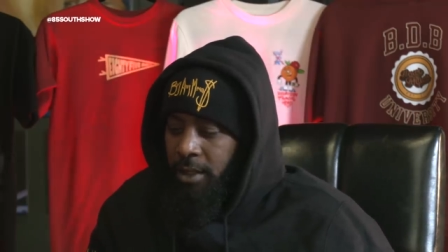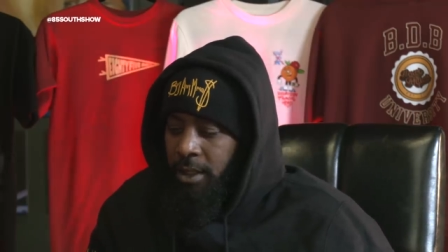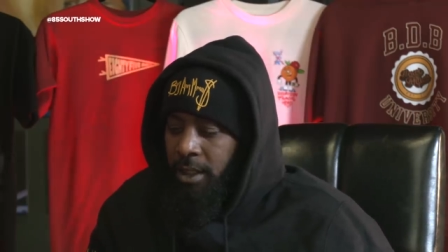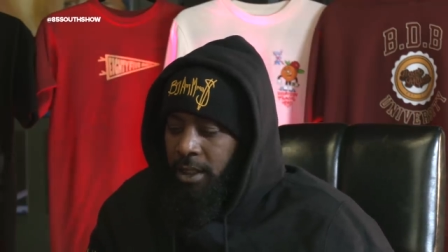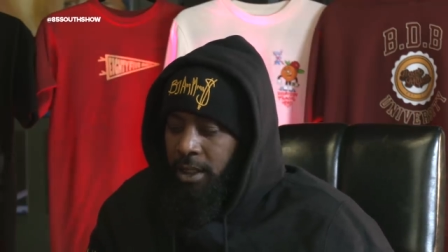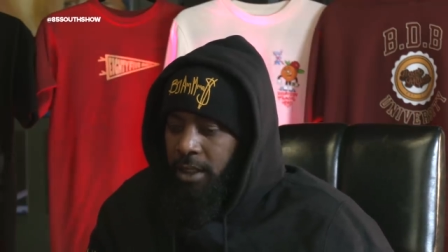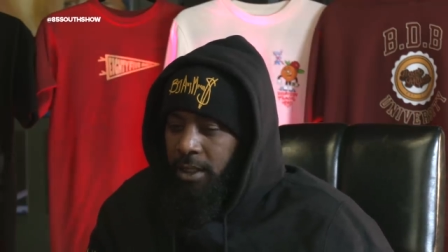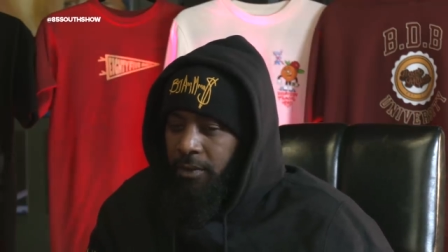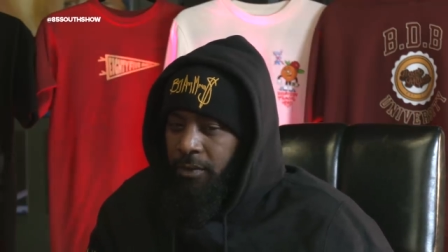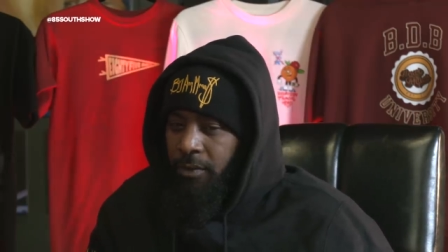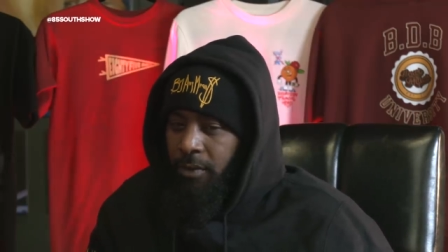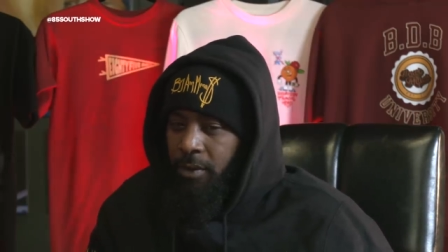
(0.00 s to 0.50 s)

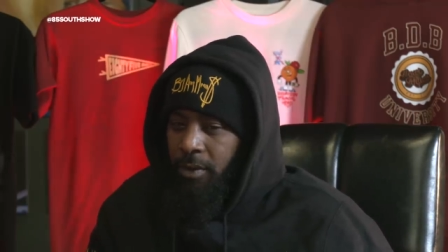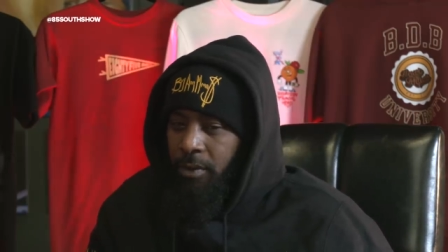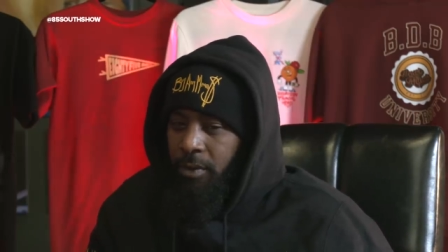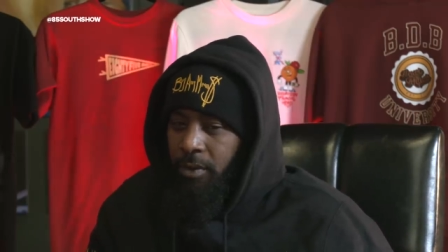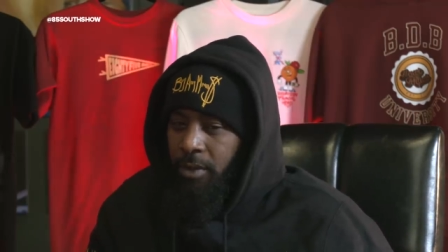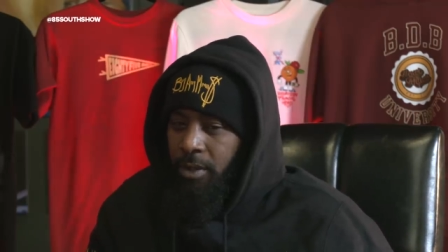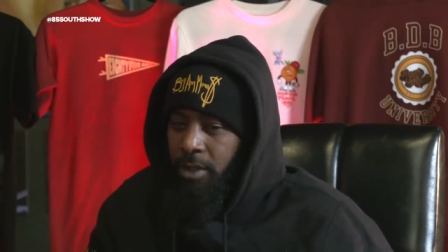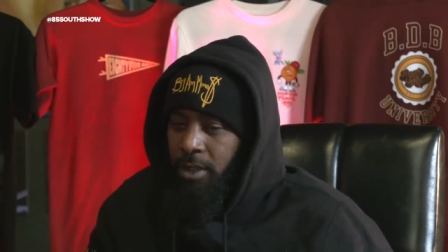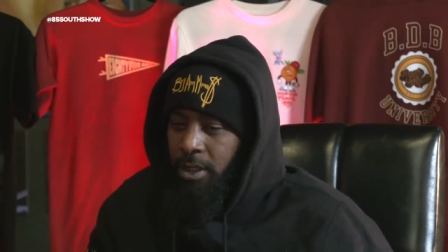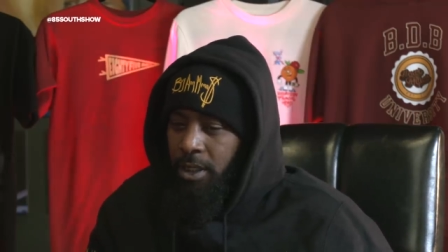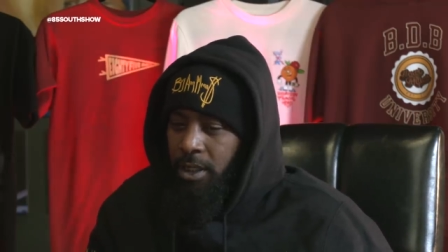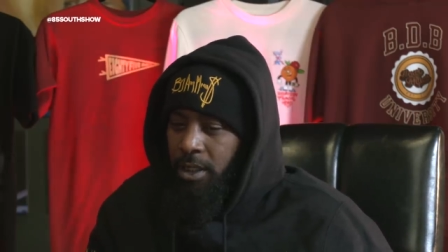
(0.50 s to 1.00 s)
Cause if it
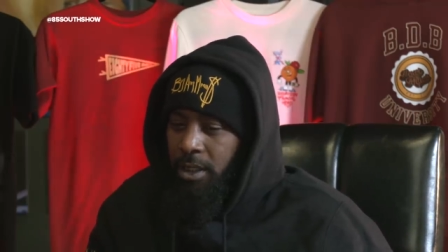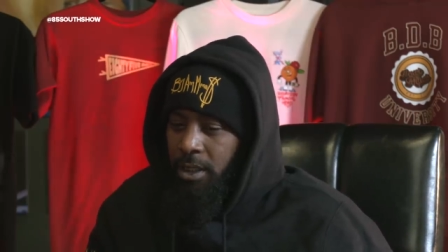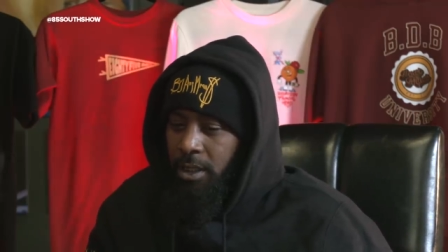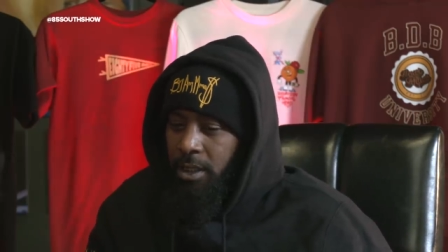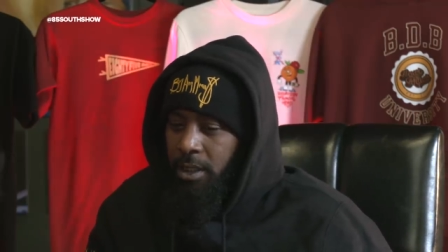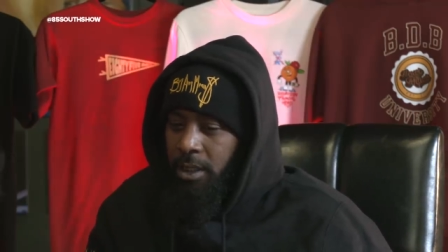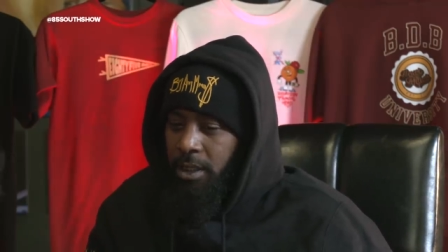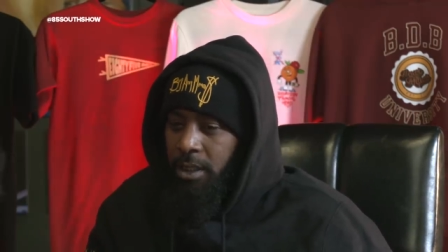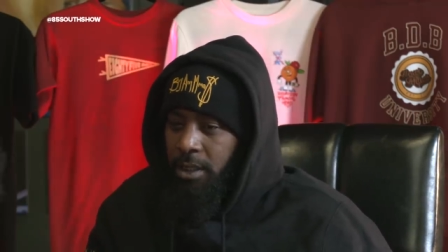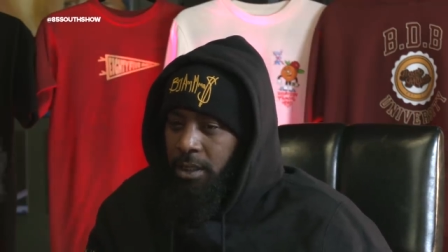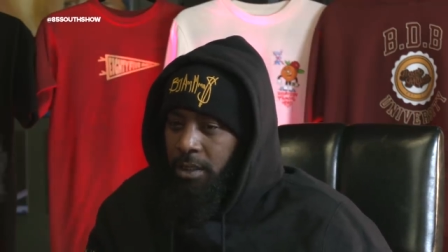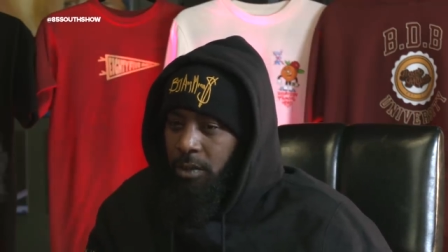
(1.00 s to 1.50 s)
was just
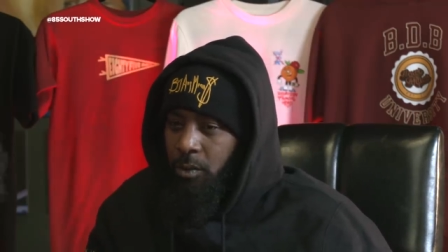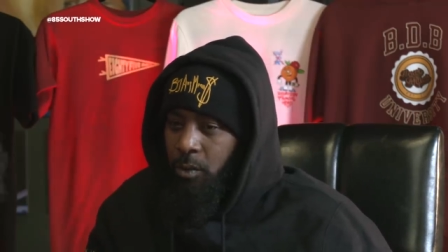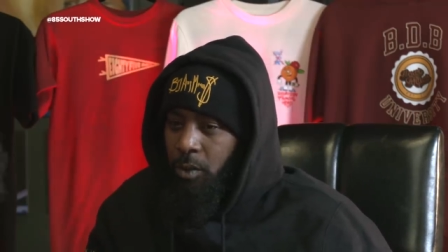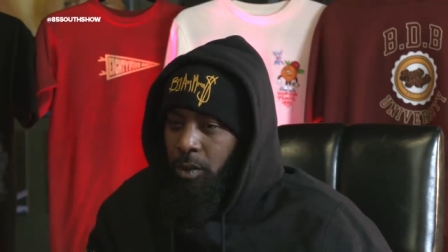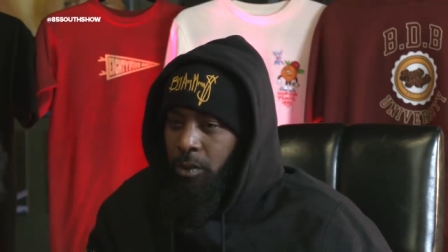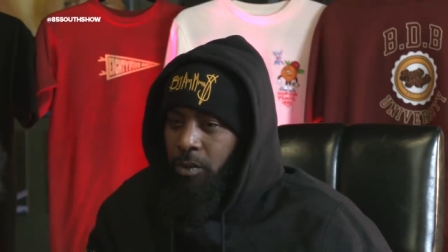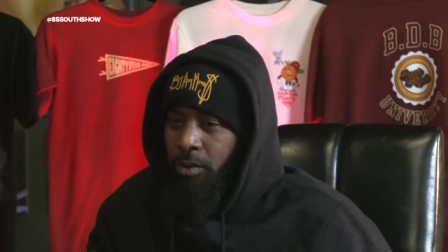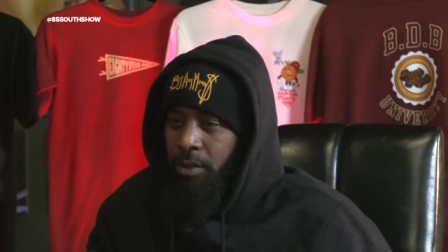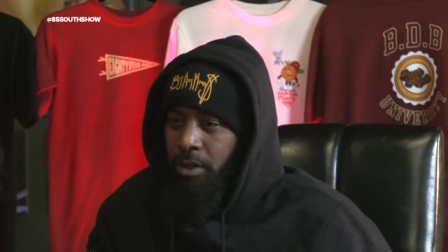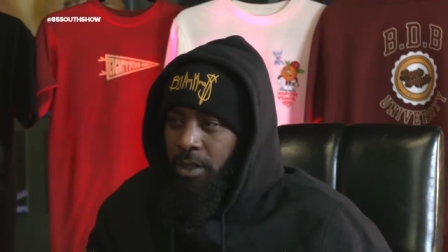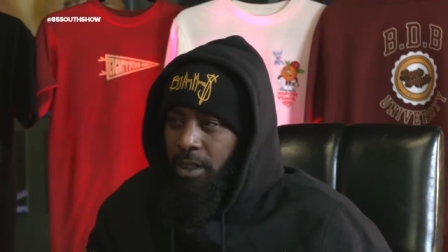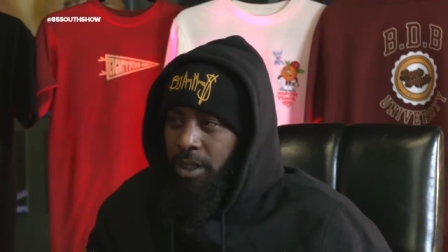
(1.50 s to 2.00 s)
us, we
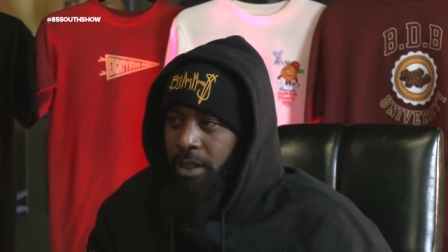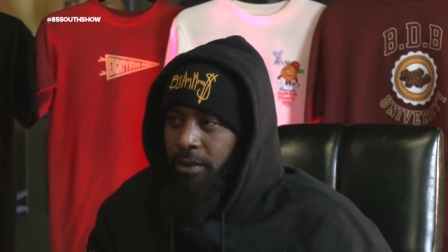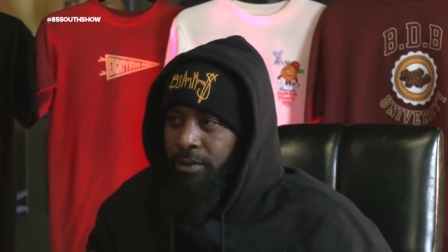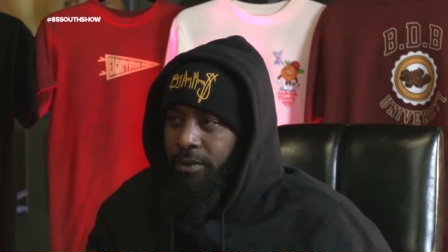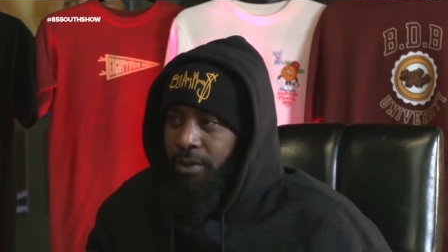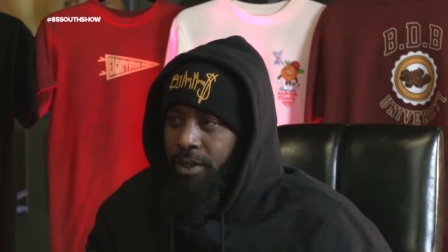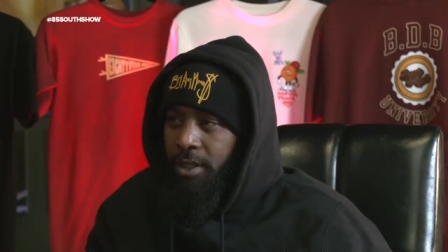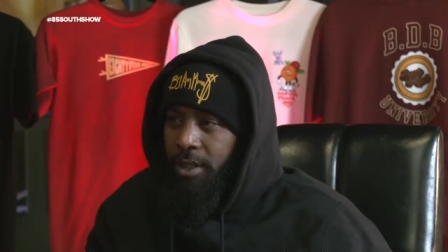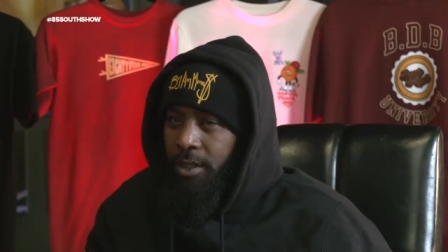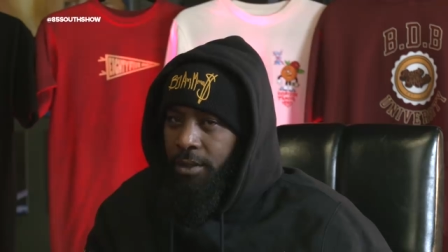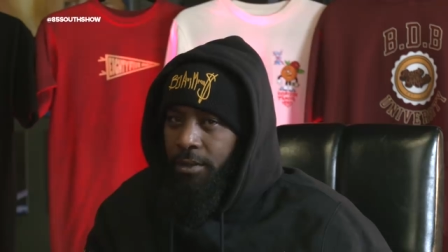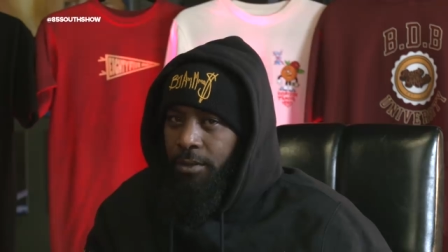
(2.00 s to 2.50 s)
would
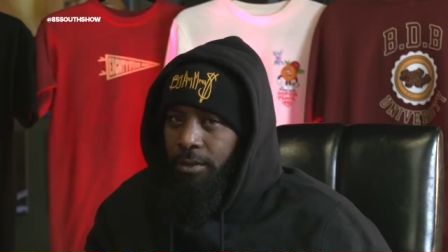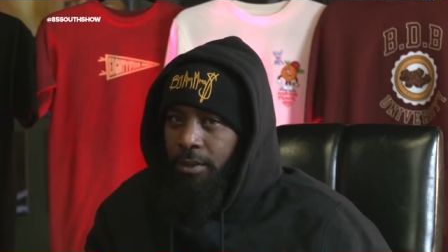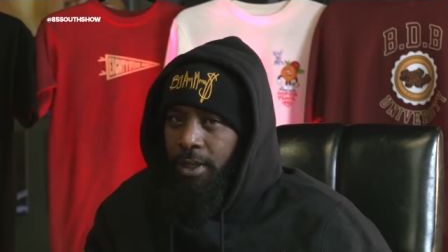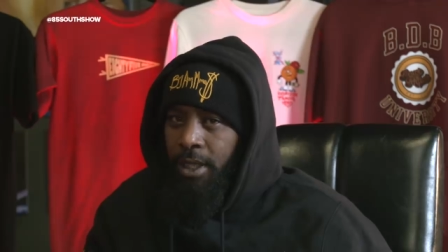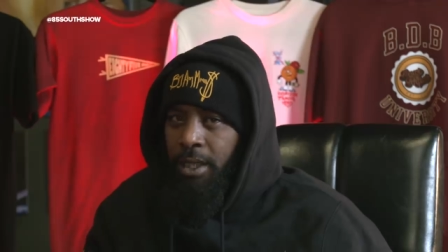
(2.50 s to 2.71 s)
never know.